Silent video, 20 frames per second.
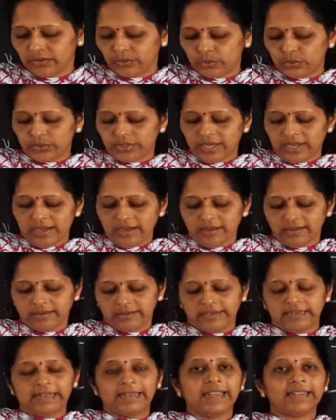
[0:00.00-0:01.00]
through the
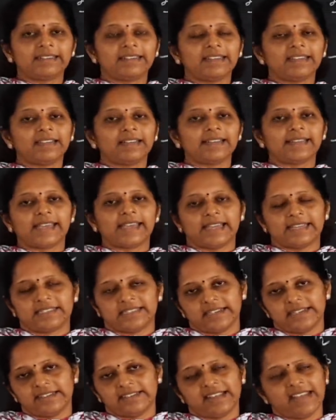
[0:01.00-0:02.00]
electrical
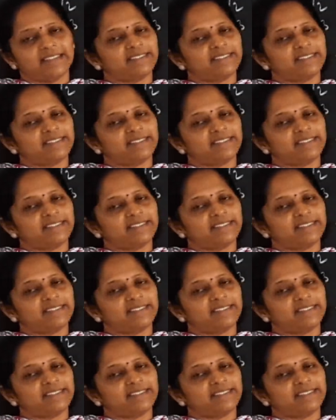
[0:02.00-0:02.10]
gadgets.